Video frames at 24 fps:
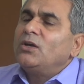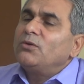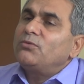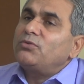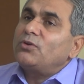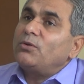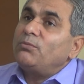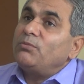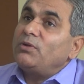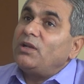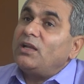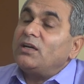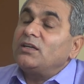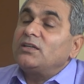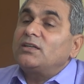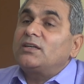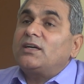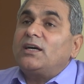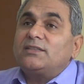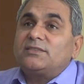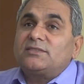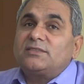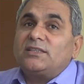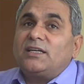From
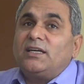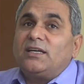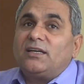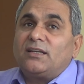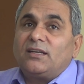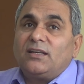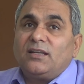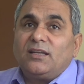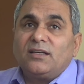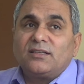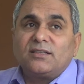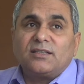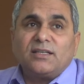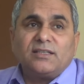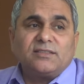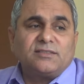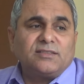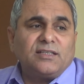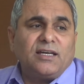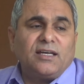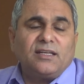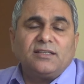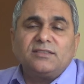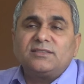Lancashire,
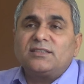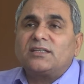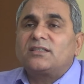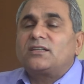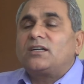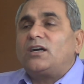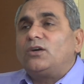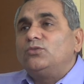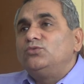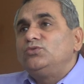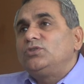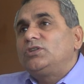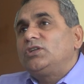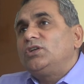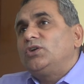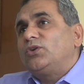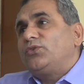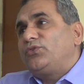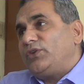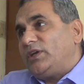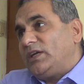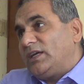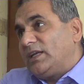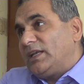Lancashire is a county
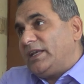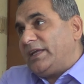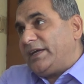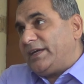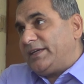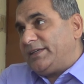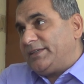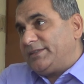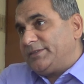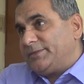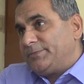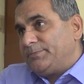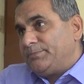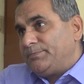of England.